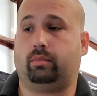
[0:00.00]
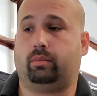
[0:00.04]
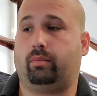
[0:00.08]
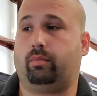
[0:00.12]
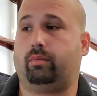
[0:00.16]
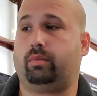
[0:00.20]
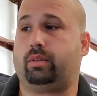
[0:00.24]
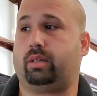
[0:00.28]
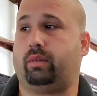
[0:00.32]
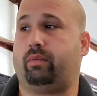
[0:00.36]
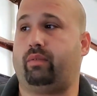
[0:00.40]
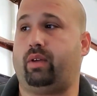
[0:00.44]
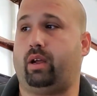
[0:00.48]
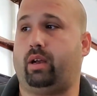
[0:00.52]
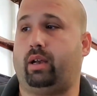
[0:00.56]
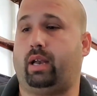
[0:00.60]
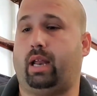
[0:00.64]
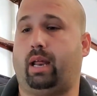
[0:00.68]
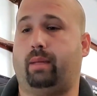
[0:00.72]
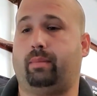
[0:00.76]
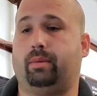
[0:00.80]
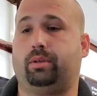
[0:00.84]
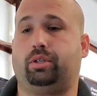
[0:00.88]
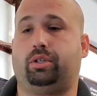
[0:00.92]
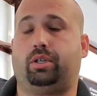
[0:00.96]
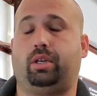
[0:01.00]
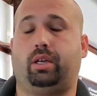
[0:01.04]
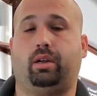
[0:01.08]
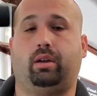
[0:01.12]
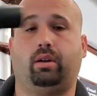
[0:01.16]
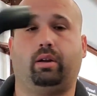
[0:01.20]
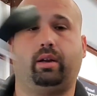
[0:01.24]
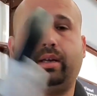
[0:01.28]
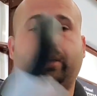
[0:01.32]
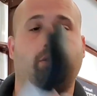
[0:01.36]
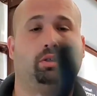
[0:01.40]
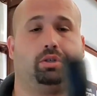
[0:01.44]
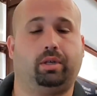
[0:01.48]
severe damage to
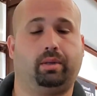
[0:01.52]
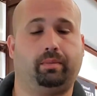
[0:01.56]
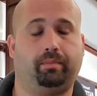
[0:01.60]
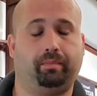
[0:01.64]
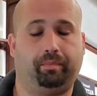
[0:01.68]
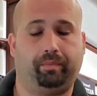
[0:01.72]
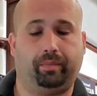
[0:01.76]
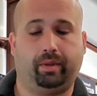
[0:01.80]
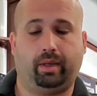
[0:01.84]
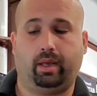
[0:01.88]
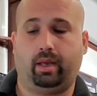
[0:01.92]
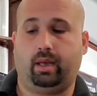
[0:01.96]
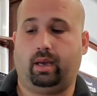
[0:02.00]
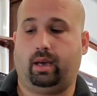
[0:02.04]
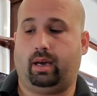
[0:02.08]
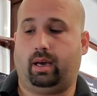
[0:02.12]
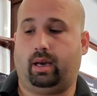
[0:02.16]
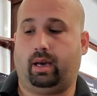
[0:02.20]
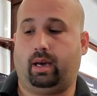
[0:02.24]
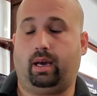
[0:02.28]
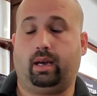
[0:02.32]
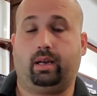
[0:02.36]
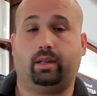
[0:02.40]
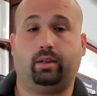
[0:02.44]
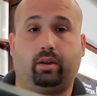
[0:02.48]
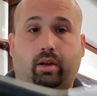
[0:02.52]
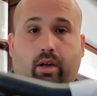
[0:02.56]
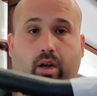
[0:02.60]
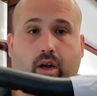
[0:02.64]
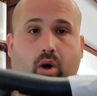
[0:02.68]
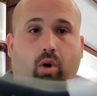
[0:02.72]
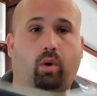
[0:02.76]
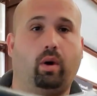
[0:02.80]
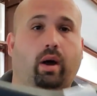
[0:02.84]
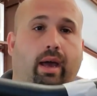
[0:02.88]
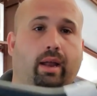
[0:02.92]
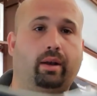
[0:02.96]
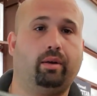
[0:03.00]
your engine.
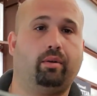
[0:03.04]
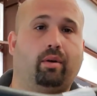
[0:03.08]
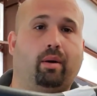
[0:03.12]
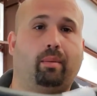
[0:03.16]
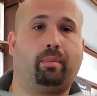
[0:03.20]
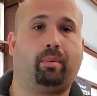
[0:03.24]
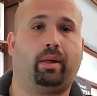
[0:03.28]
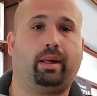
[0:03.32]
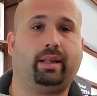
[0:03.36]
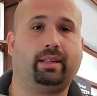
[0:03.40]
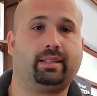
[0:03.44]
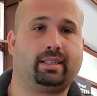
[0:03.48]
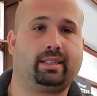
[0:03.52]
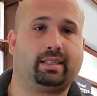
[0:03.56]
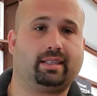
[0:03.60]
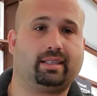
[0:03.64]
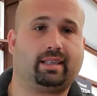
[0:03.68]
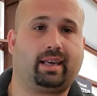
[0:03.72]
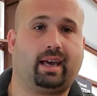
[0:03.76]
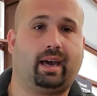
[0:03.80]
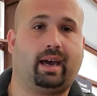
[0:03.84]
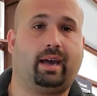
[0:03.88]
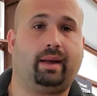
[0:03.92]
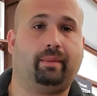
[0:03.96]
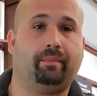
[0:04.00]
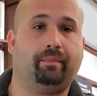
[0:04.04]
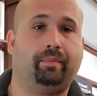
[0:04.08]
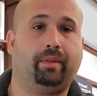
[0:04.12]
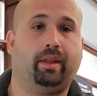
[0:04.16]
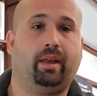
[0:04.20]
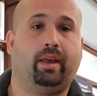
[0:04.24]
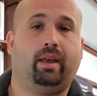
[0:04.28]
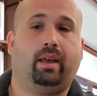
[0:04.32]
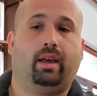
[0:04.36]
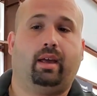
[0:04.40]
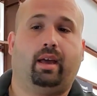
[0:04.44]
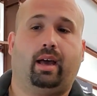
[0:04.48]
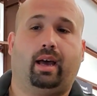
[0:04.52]
Go ahead and replace this guy.
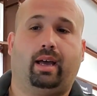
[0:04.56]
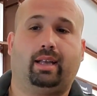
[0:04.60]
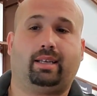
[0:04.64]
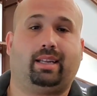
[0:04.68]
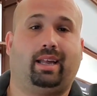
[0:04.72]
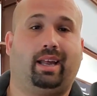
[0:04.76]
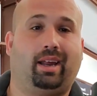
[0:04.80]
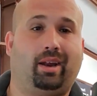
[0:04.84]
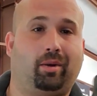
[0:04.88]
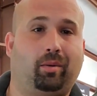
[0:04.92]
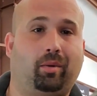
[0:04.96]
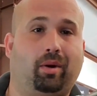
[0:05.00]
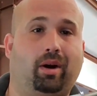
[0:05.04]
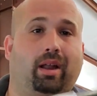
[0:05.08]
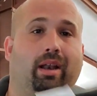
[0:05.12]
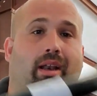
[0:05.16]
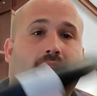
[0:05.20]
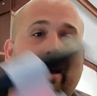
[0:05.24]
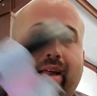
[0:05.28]
I tell you what,